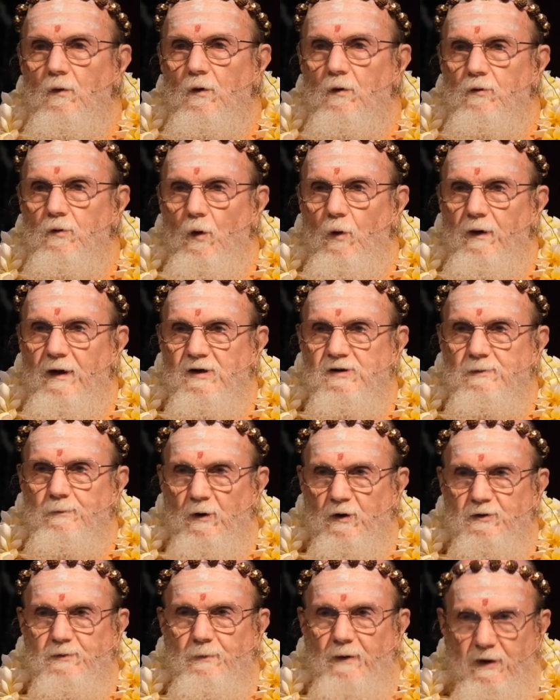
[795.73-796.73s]
So that's
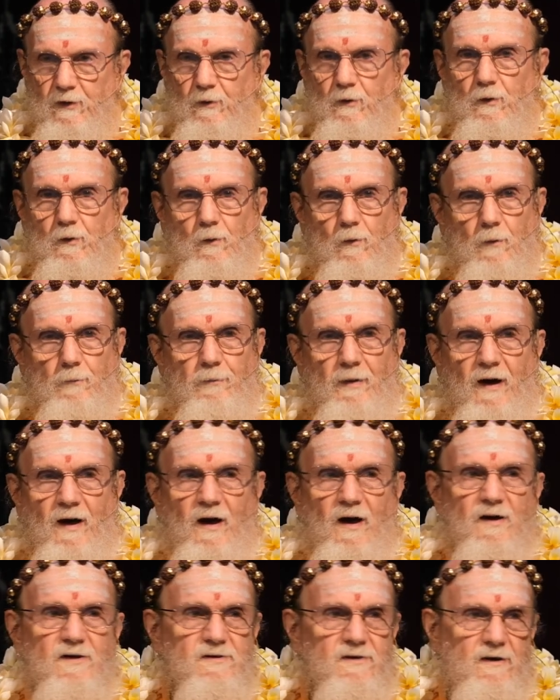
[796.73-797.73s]
much better. A
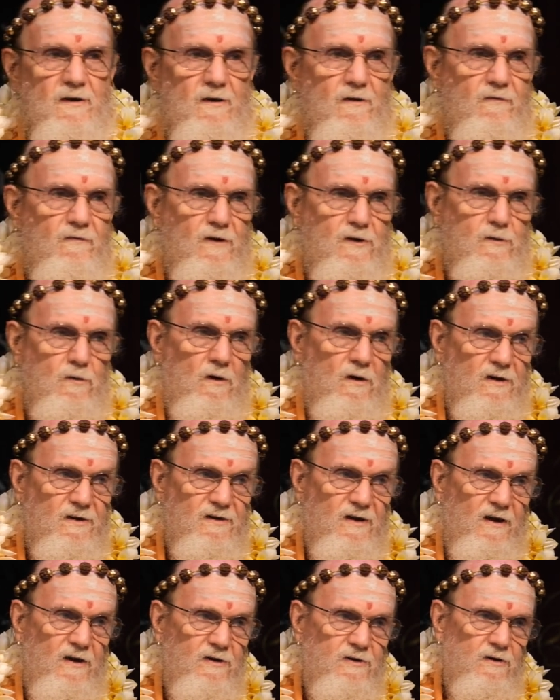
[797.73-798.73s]
positive
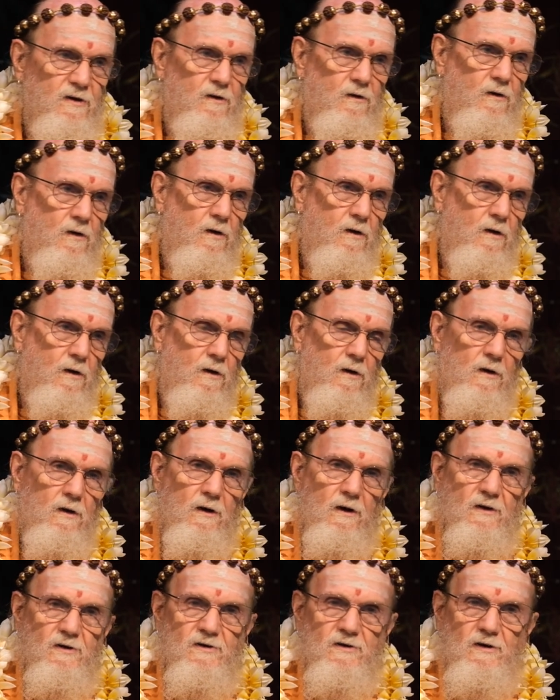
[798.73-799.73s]
visualization
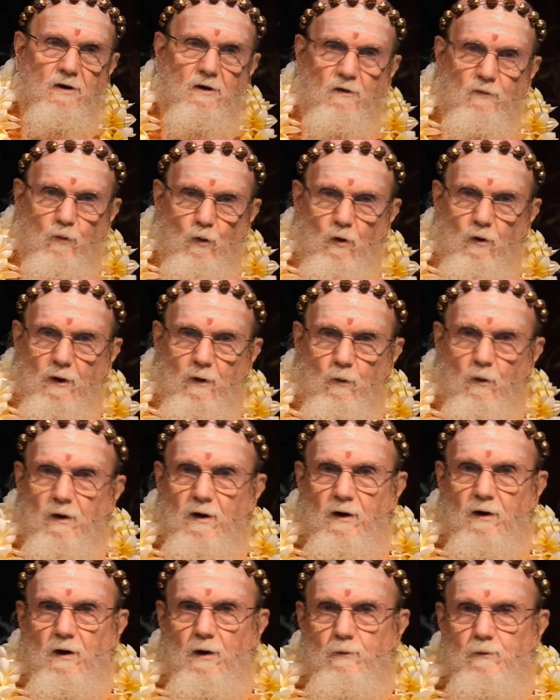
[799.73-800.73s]
instead of worry when
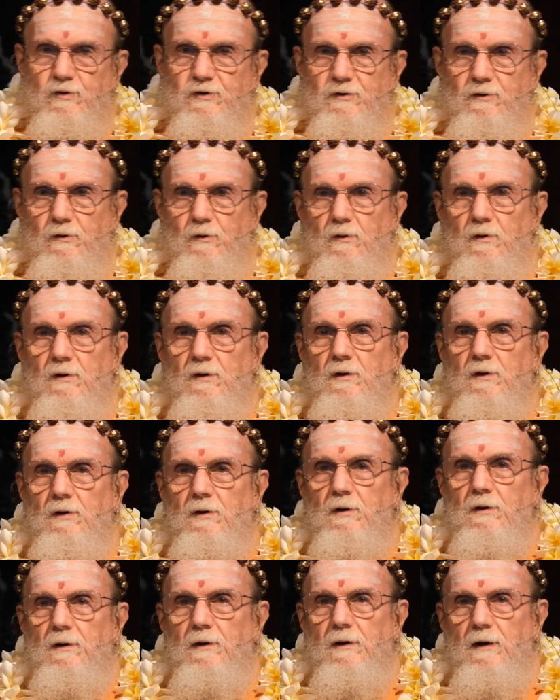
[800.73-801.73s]
it comes to
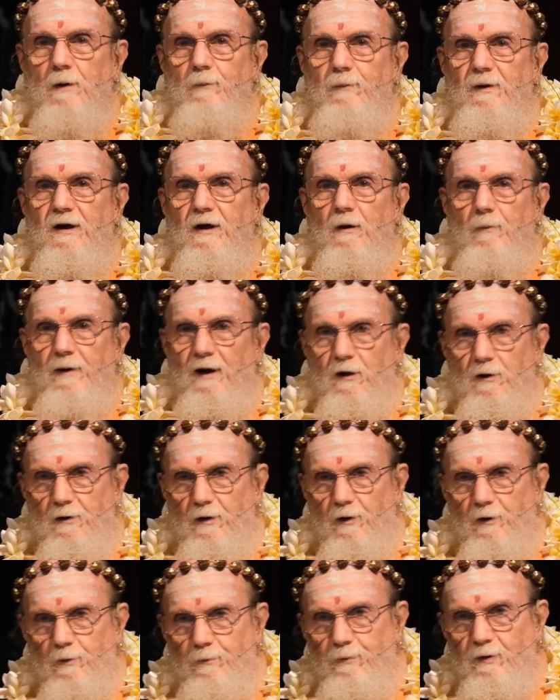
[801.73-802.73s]
it being about
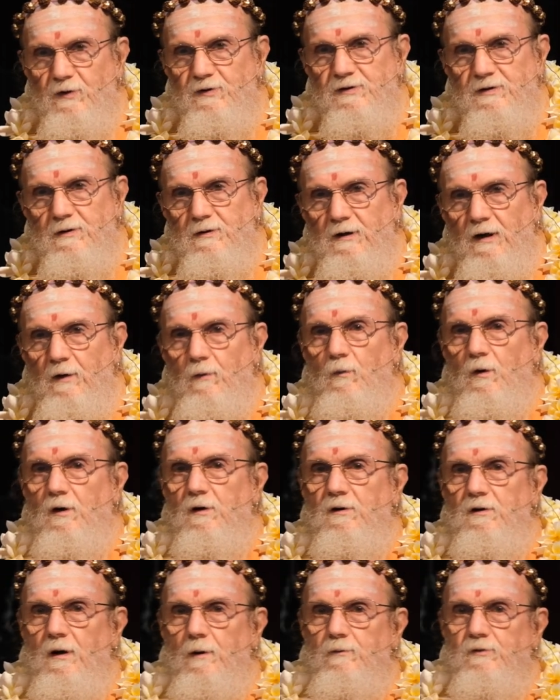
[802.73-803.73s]
another person, and when
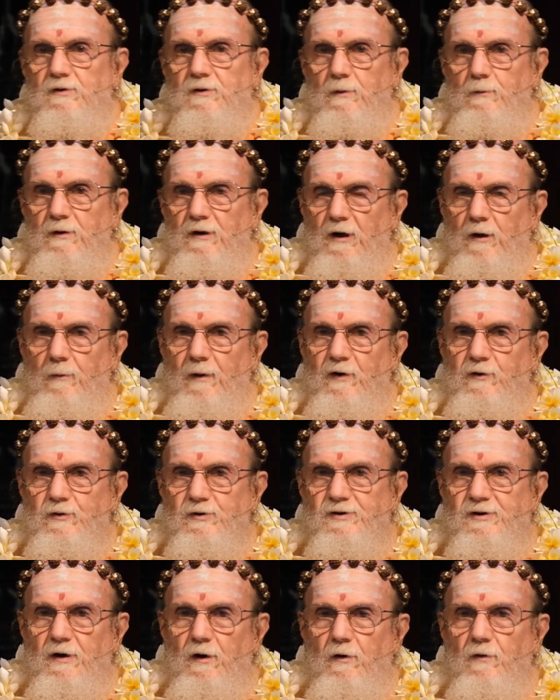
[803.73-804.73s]
it comes to being about
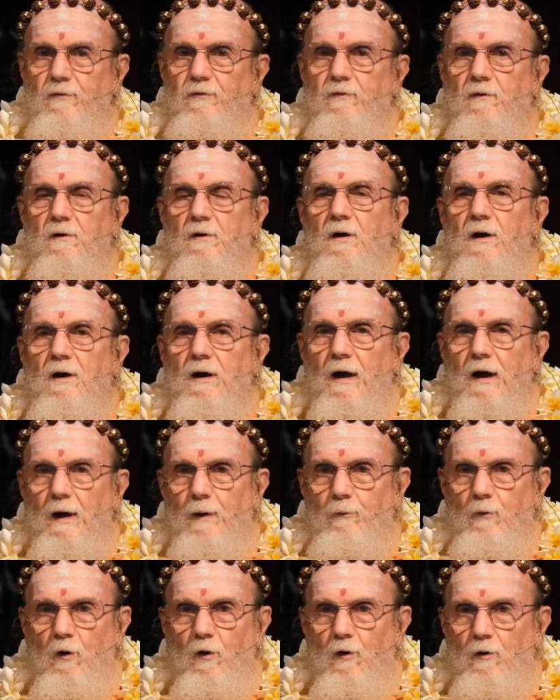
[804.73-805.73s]
yourself,
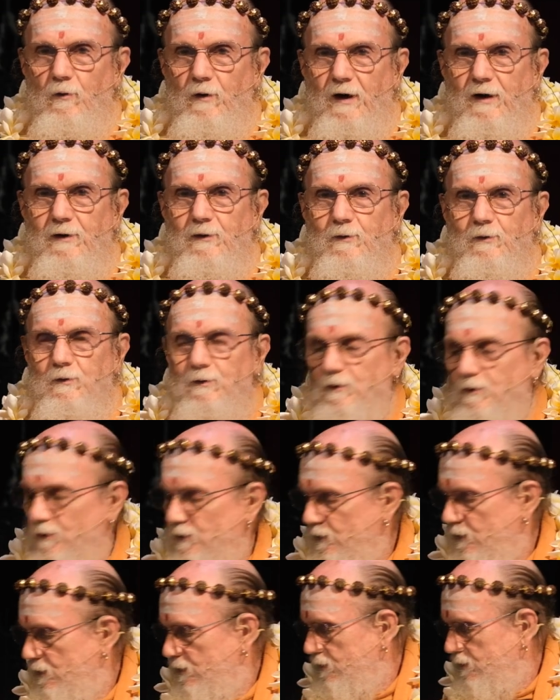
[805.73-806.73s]
I'm all right
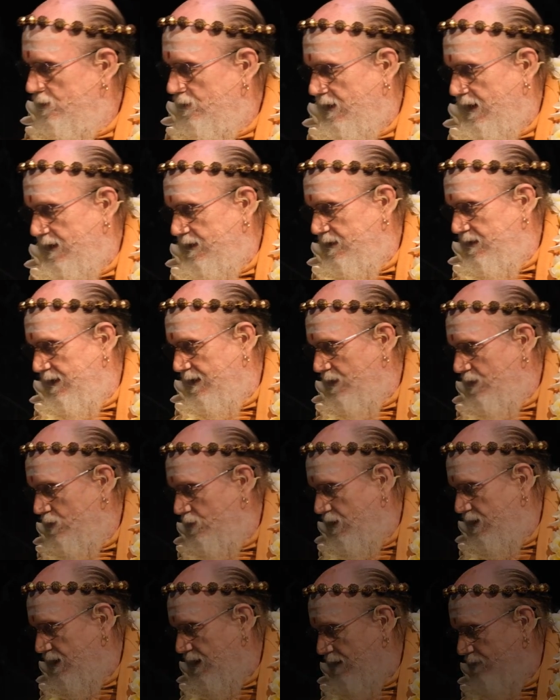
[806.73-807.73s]
right now
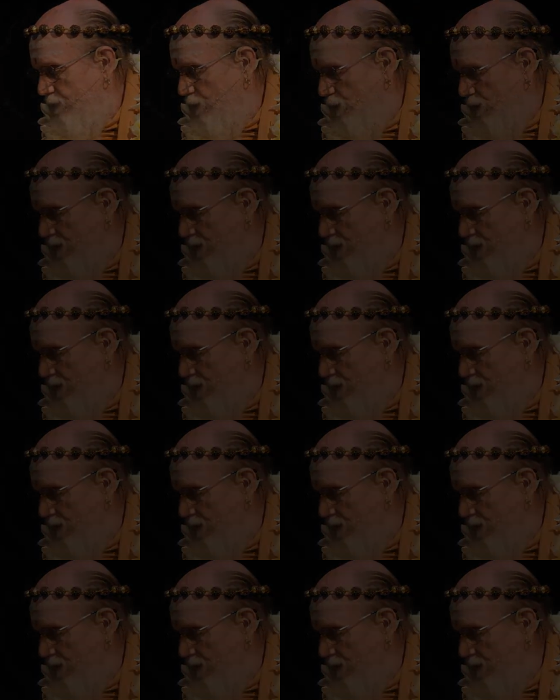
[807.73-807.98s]
and have a